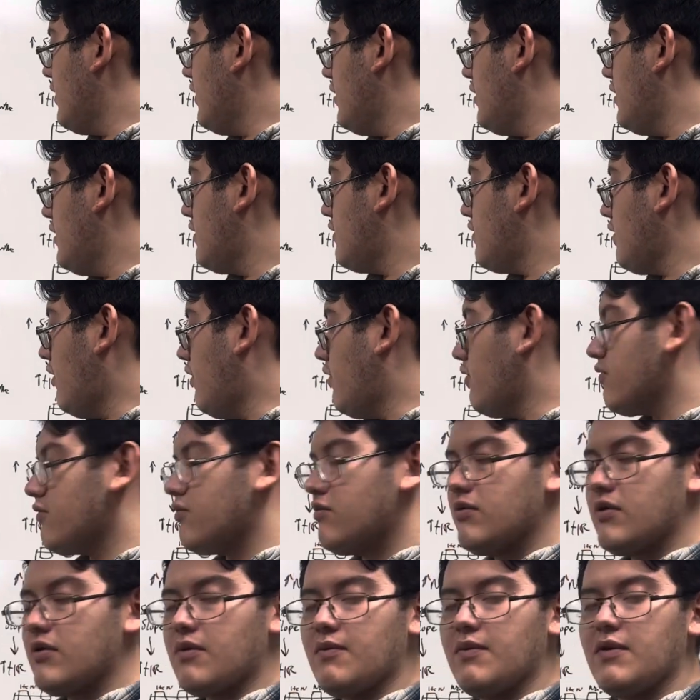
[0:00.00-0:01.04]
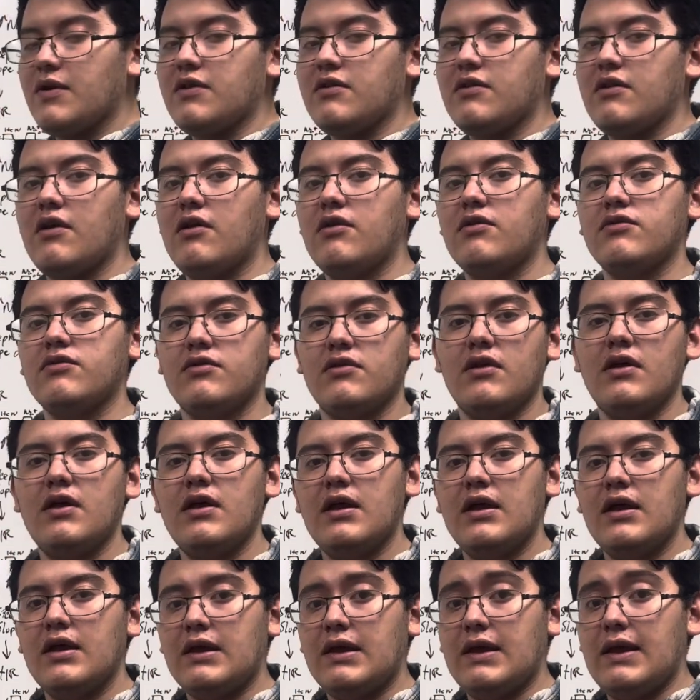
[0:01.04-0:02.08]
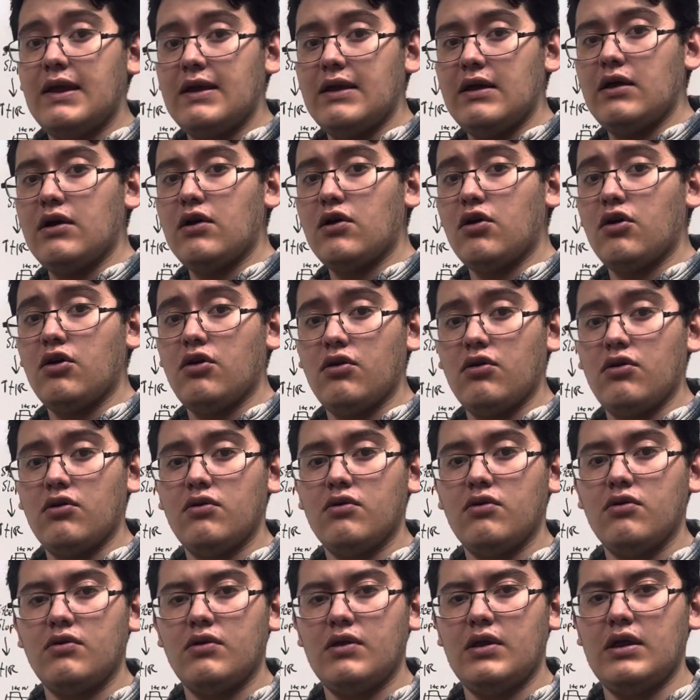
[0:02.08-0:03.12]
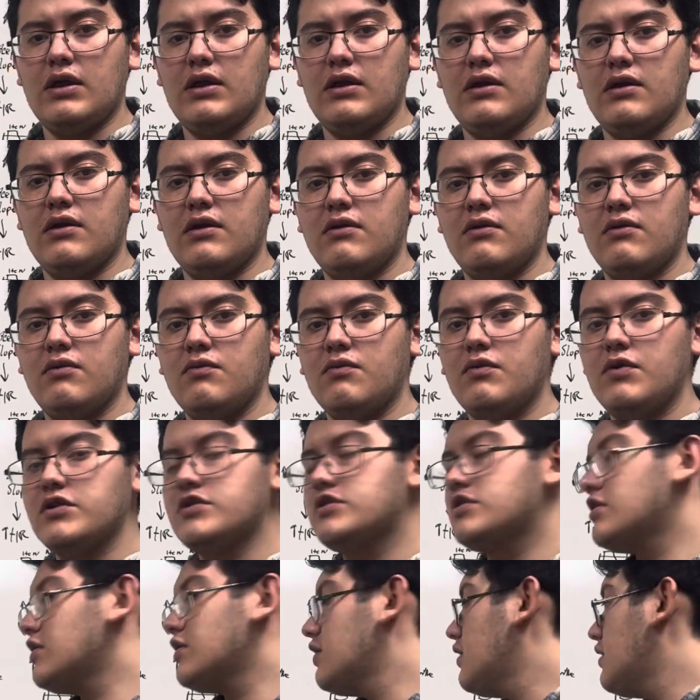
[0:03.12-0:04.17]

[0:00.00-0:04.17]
these algorithmic cells can occur in, which,